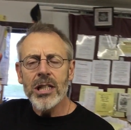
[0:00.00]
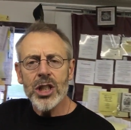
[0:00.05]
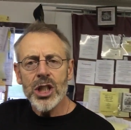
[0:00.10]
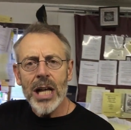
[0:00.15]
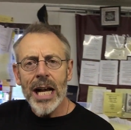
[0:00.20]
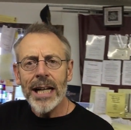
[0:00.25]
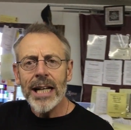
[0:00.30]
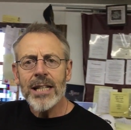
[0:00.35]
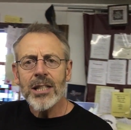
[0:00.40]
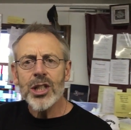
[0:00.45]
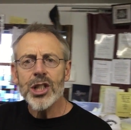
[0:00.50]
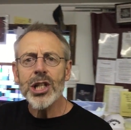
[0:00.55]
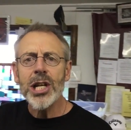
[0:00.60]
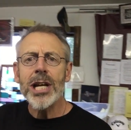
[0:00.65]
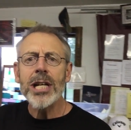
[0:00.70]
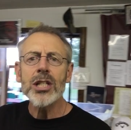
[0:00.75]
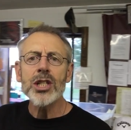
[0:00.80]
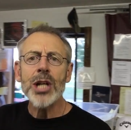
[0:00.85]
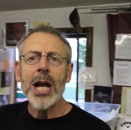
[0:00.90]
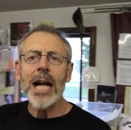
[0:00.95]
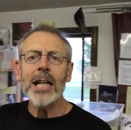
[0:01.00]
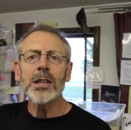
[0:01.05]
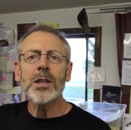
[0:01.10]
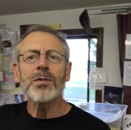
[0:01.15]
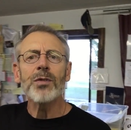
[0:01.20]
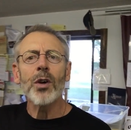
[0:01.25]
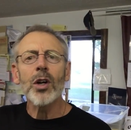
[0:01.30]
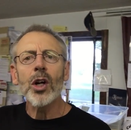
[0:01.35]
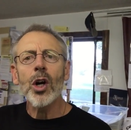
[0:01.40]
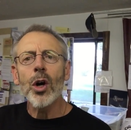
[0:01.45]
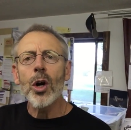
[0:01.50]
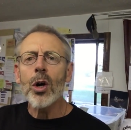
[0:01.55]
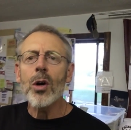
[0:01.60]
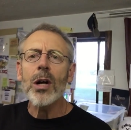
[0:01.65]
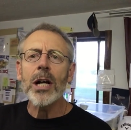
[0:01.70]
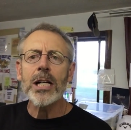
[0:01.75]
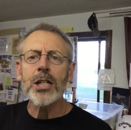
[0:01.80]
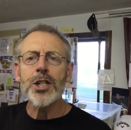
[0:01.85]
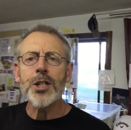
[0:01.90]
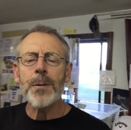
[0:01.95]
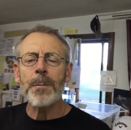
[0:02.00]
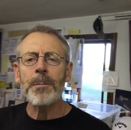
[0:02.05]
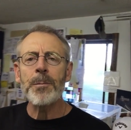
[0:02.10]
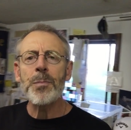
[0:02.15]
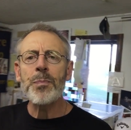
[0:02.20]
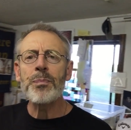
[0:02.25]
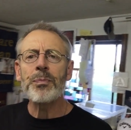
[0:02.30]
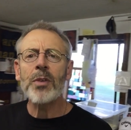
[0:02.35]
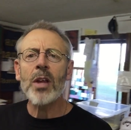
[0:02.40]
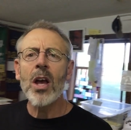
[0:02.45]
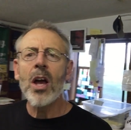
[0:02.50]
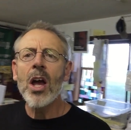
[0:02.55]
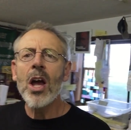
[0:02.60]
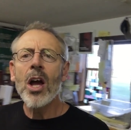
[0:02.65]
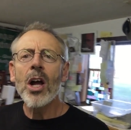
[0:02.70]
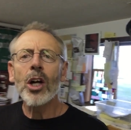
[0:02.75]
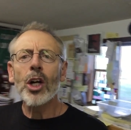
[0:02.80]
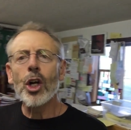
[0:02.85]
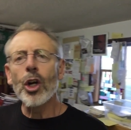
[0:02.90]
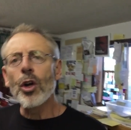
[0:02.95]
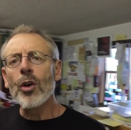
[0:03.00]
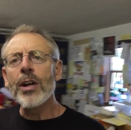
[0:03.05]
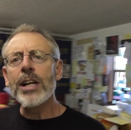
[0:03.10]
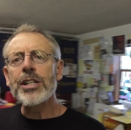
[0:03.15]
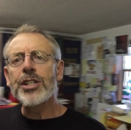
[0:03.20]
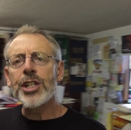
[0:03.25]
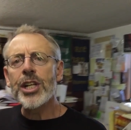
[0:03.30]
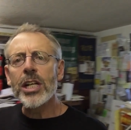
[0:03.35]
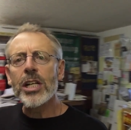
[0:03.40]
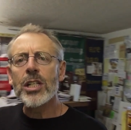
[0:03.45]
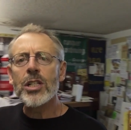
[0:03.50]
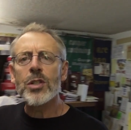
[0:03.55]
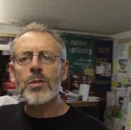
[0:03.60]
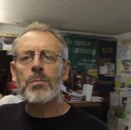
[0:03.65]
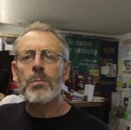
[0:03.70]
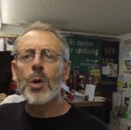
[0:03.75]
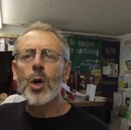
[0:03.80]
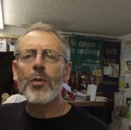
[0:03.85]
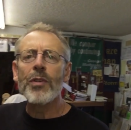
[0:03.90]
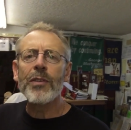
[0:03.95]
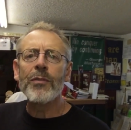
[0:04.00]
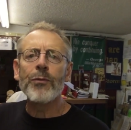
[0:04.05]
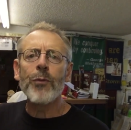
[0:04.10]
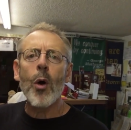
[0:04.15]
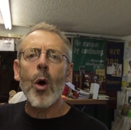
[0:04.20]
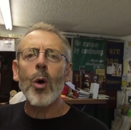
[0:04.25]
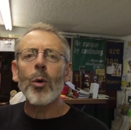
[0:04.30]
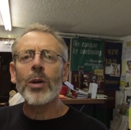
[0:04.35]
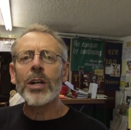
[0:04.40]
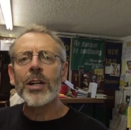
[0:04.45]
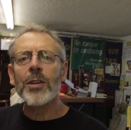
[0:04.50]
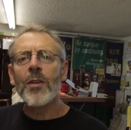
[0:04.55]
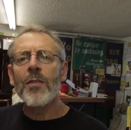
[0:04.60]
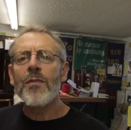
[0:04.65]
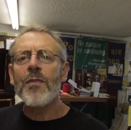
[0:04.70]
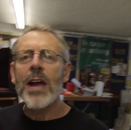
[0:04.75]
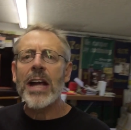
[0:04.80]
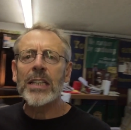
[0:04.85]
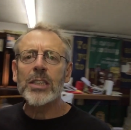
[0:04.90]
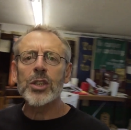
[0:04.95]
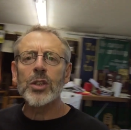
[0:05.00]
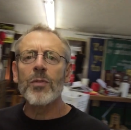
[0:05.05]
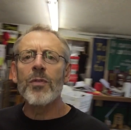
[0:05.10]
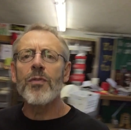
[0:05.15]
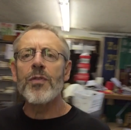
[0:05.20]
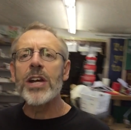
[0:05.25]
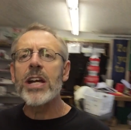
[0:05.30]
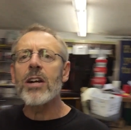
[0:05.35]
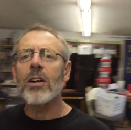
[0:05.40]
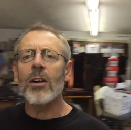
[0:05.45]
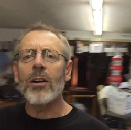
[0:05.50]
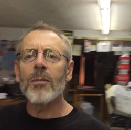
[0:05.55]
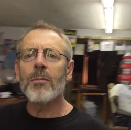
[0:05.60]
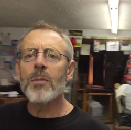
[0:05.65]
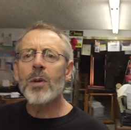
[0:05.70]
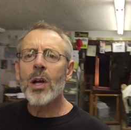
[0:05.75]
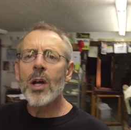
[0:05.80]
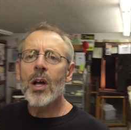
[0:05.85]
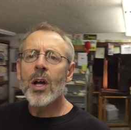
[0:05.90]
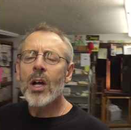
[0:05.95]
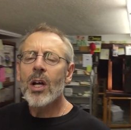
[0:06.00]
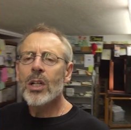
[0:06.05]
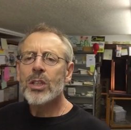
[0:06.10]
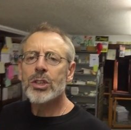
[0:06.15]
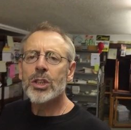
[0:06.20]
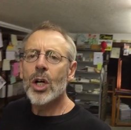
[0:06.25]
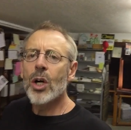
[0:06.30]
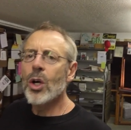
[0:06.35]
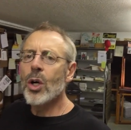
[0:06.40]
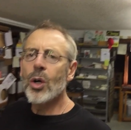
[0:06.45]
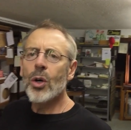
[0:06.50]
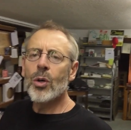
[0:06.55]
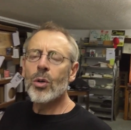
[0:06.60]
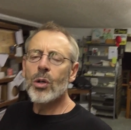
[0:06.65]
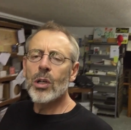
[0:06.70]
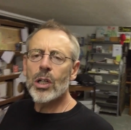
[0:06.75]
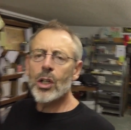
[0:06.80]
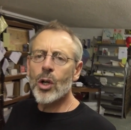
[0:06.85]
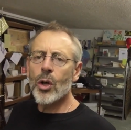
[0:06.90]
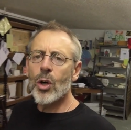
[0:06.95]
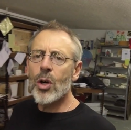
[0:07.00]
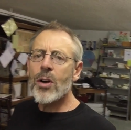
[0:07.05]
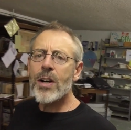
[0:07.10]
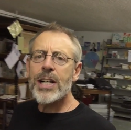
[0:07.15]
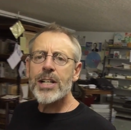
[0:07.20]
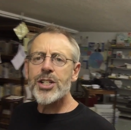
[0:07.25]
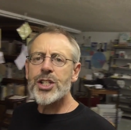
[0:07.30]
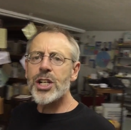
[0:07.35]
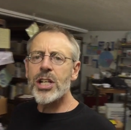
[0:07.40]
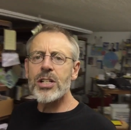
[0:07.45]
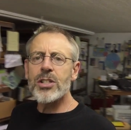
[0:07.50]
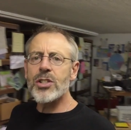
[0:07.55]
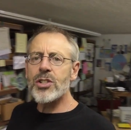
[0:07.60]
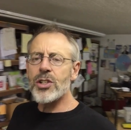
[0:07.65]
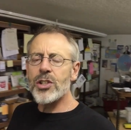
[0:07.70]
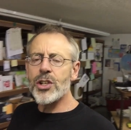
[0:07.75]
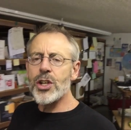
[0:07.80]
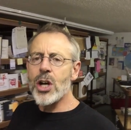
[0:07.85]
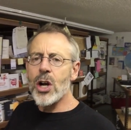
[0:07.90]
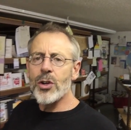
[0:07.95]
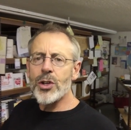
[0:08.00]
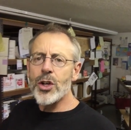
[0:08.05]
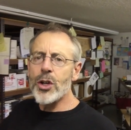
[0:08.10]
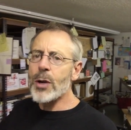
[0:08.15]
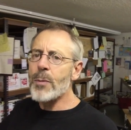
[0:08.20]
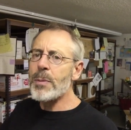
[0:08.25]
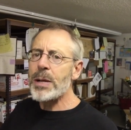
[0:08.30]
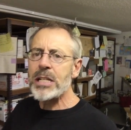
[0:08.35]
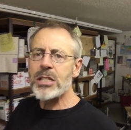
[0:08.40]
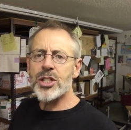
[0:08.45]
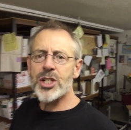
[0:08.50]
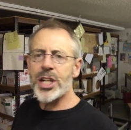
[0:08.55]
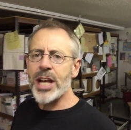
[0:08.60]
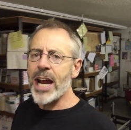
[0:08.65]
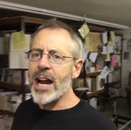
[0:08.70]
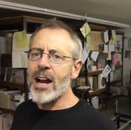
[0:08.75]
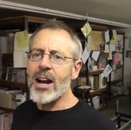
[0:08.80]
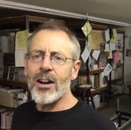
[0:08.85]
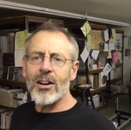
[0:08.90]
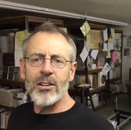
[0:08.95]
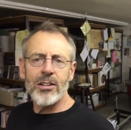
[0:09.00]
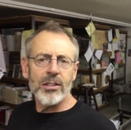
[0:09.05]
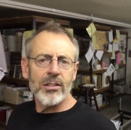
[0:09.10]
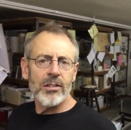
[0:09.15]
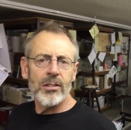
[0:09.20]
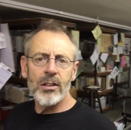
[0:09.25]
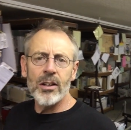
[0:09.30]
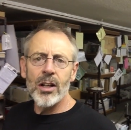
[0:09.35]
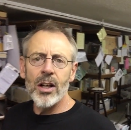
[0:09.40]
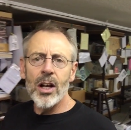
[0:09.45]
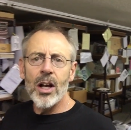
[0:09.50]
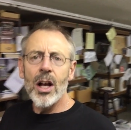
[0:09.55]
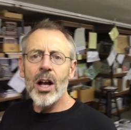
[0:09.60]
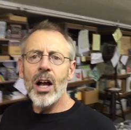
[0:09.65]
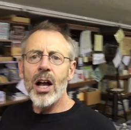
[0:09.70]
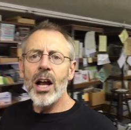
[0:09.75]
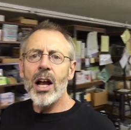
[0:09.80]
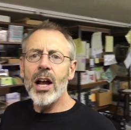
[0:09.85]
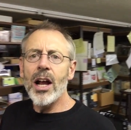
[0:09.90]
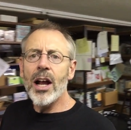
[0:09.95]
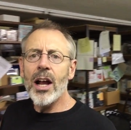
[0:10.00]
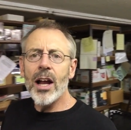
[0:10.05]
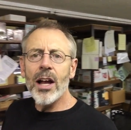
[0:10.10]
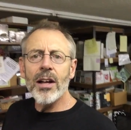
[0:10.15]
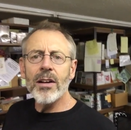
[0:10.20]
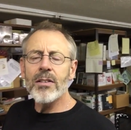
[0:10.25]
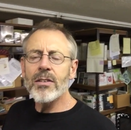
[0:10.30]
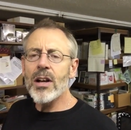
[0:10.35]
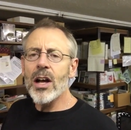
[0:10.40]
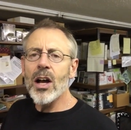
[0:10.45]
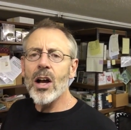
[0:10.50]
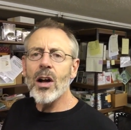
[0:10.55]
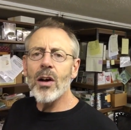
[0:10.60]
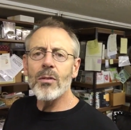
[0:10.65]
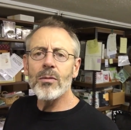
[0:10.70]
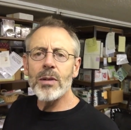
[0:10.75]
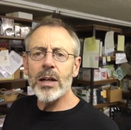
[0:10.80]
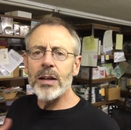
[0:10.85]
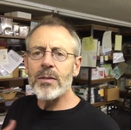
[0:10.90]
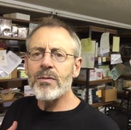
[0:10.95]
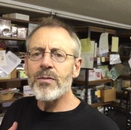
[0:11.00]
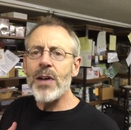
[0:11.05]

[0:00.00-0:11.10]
second C stands for courage. Courage is moving forward in the face of fear. So courage is, you know, you can be scared. And in